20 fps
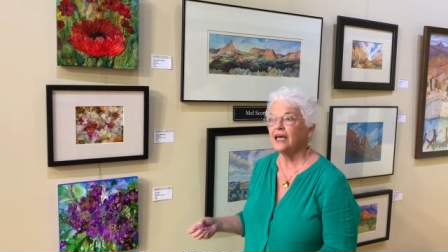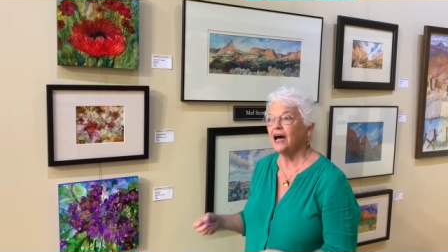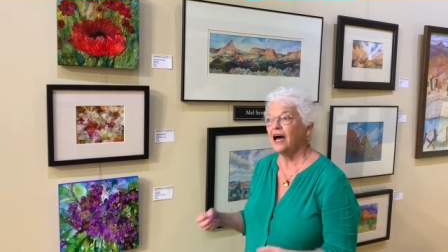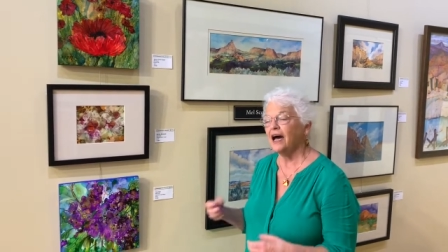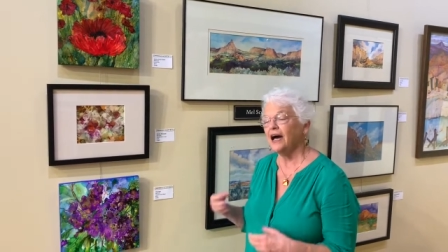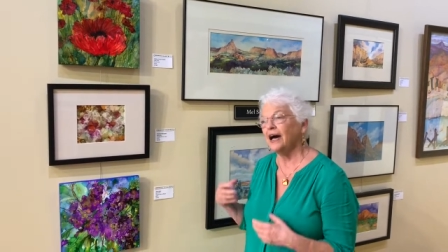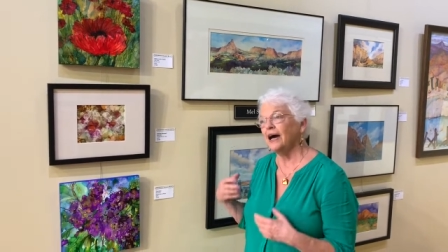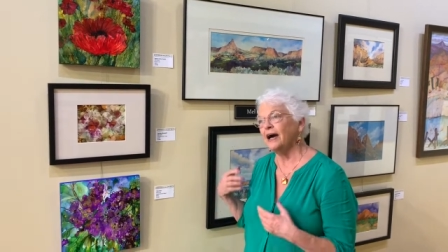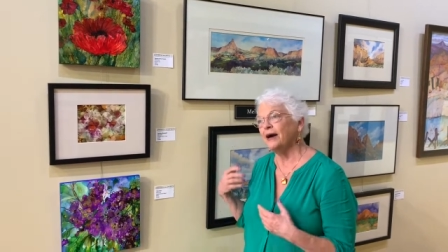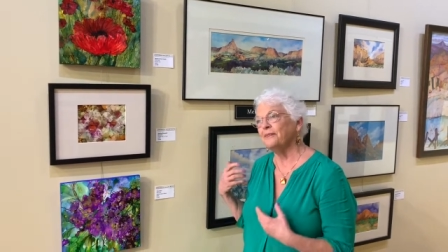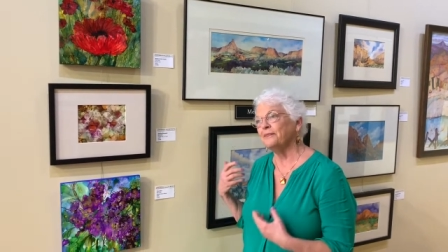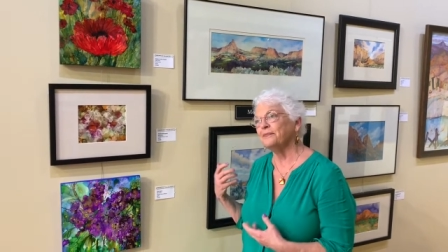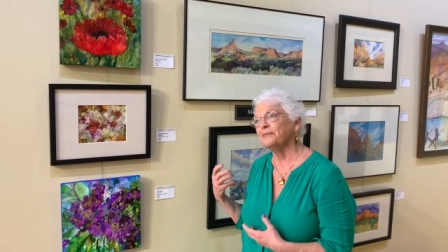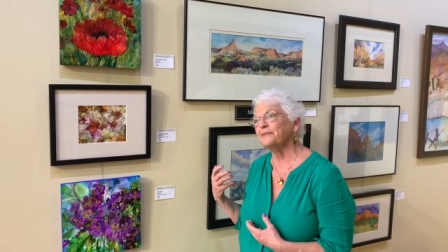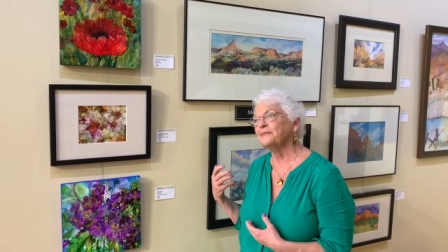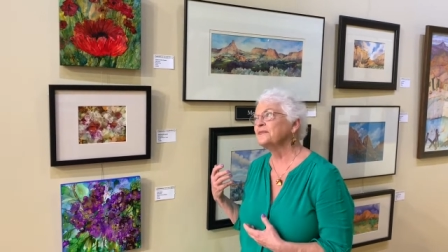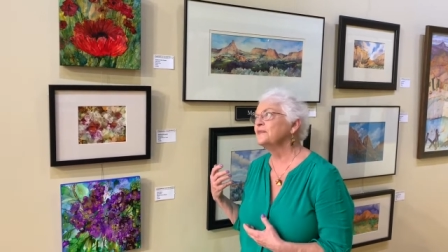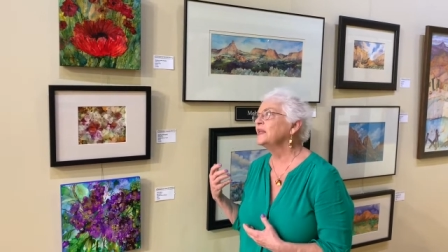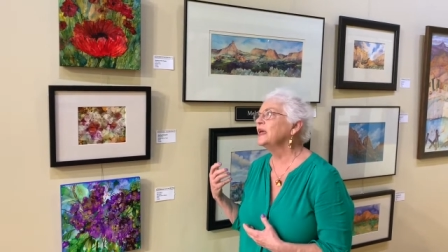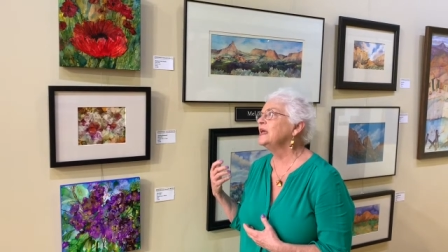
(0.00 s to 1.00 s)
Um,
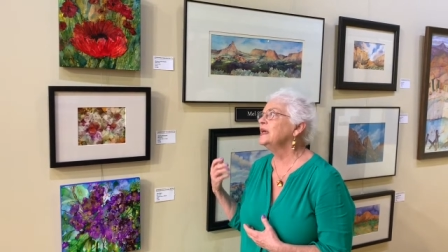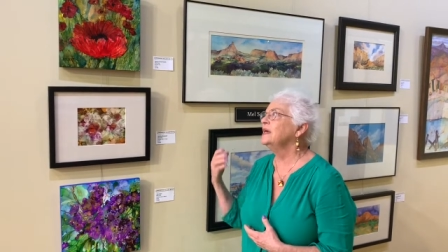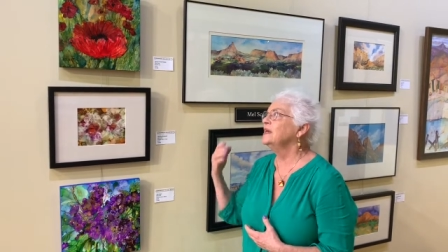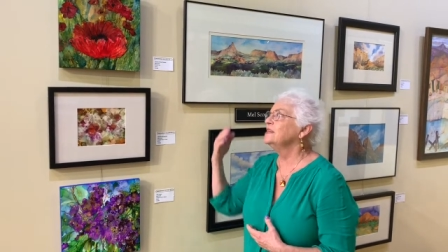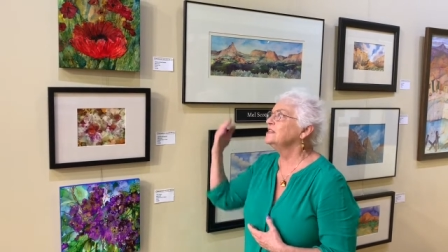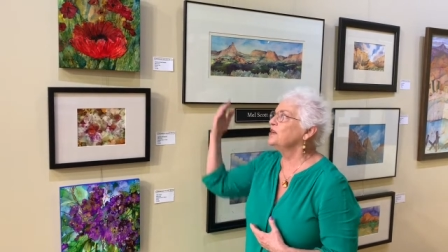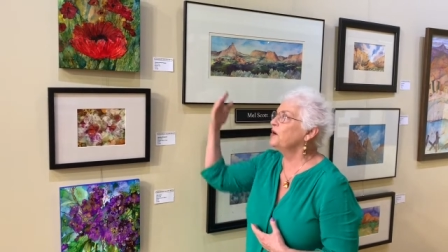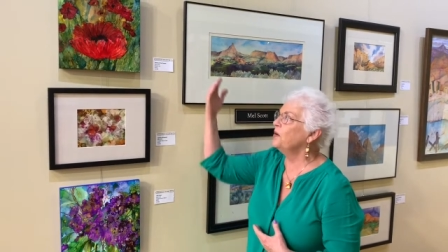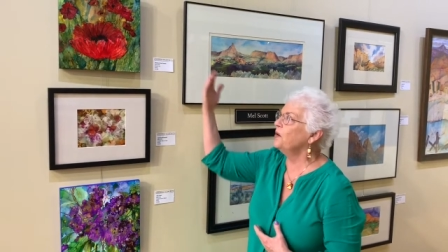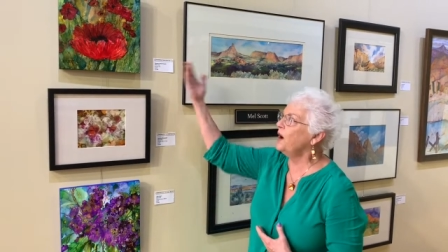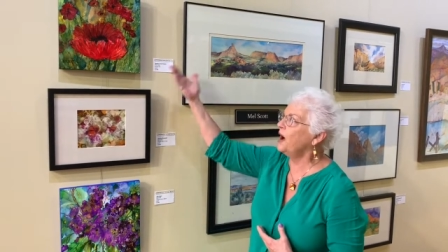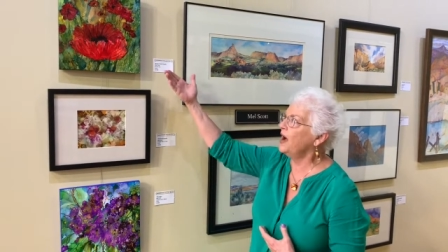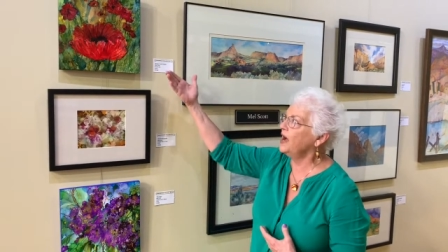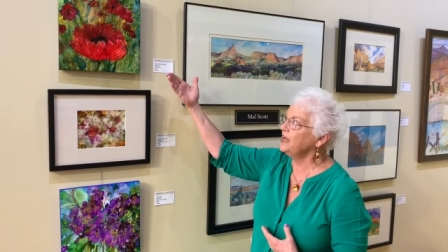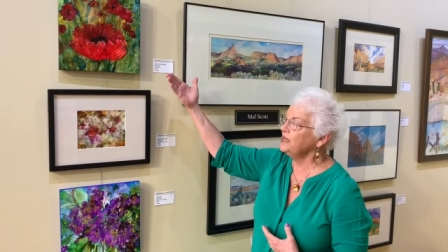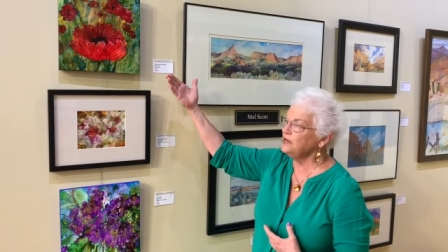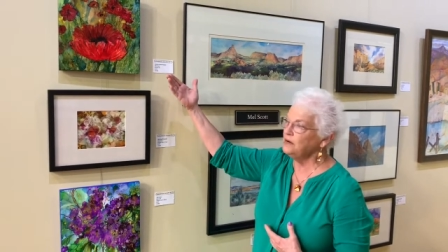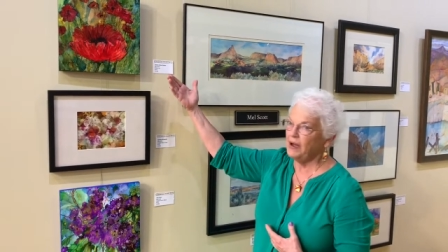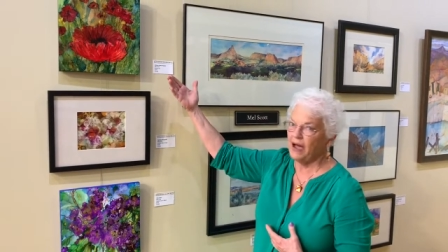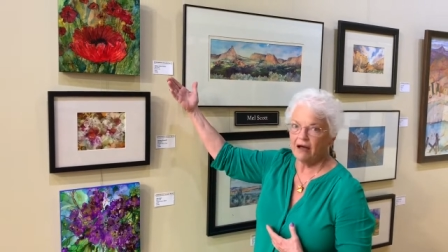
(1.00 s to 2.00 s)
so I
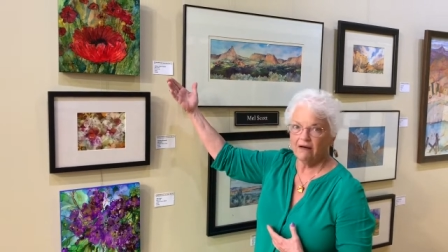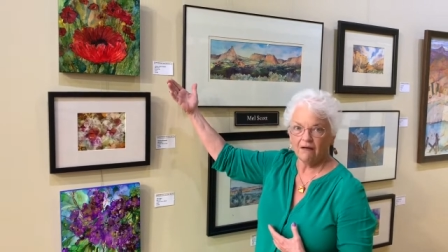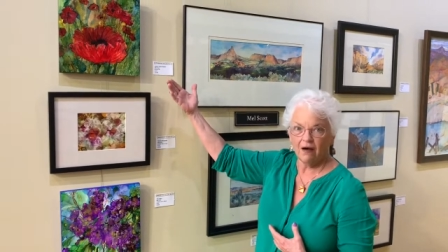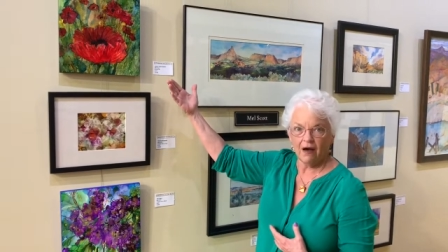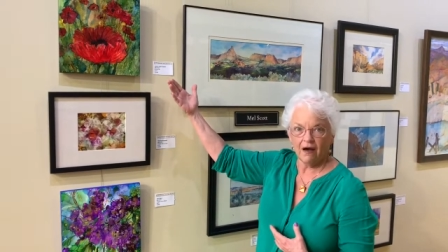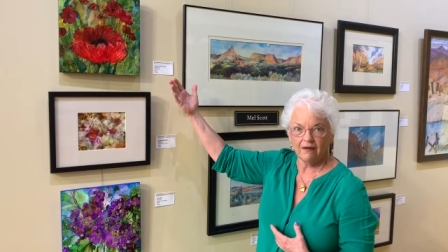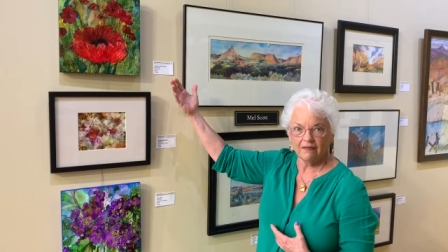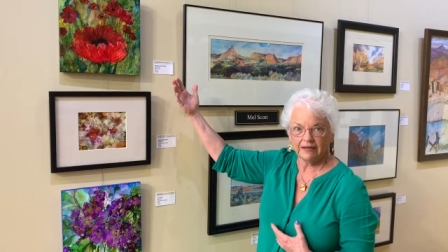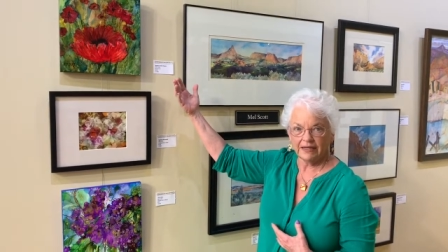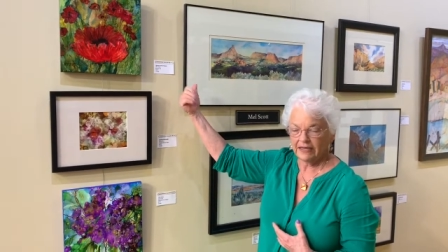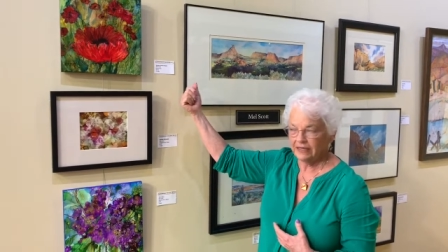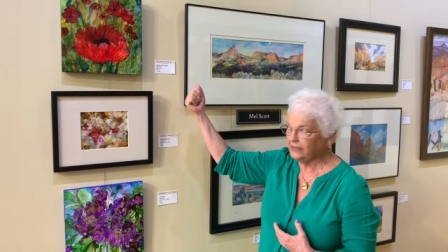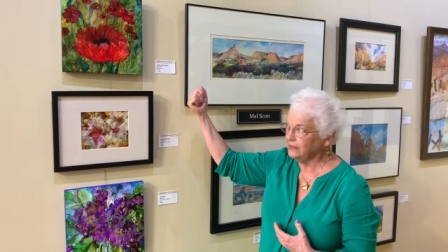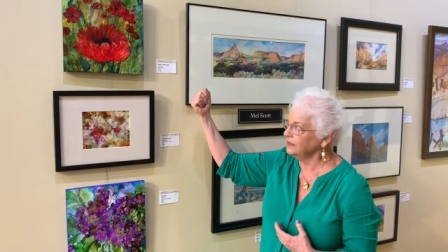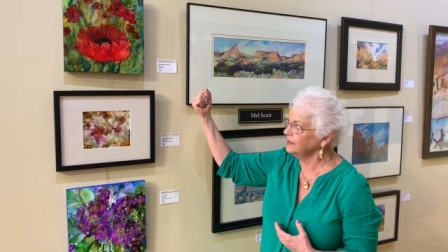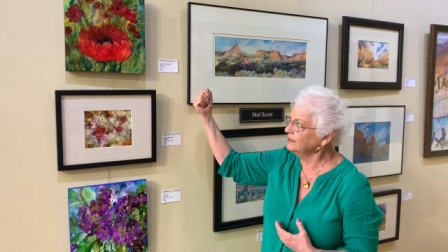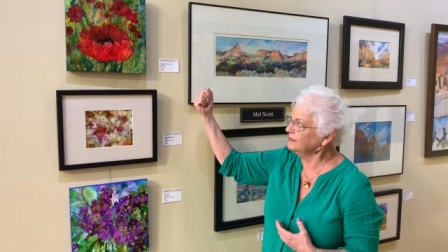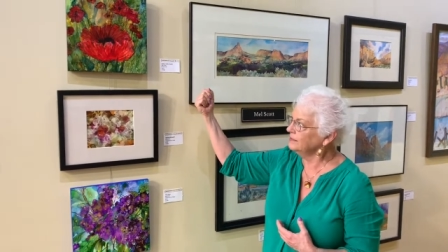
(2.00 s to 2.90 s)
do alcohol ink